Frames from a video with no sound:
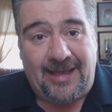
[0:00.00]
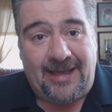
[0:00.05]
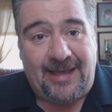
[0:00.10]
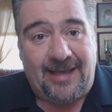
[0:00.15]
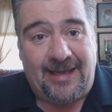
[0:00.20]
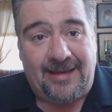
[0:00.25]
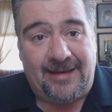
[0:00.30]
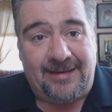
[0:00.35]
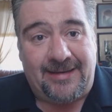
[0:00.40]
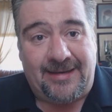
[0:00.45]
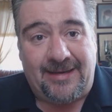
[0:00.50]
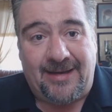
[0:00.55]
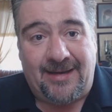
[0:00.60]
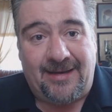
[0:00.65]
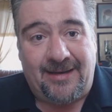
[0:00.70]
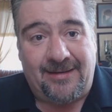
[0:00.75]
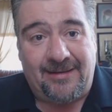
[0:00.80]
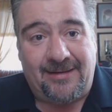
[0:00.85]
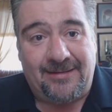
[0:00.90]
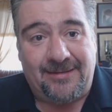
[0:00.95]
and
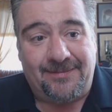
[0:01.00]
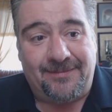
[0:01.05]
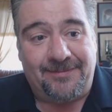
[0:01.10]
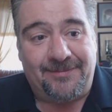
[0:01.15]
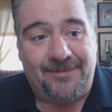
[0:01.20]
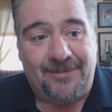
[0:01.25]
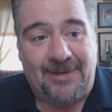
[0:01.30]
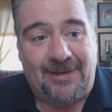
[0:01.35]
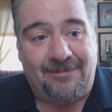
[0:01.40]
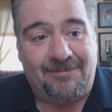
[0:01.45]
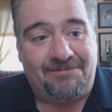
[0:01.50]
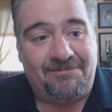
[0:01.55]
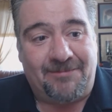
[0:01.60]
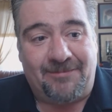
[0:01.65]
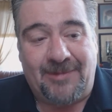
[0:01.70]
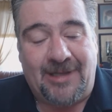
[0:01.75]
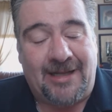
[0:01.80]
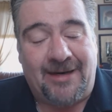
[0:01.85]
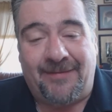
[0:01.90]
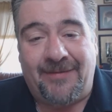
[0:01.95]
a
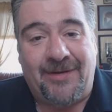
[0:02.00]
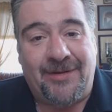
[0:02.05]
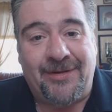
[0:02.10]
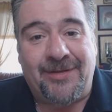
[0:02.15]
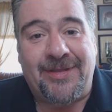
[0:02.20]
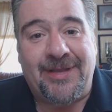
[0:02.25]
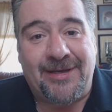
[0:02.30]
lot of other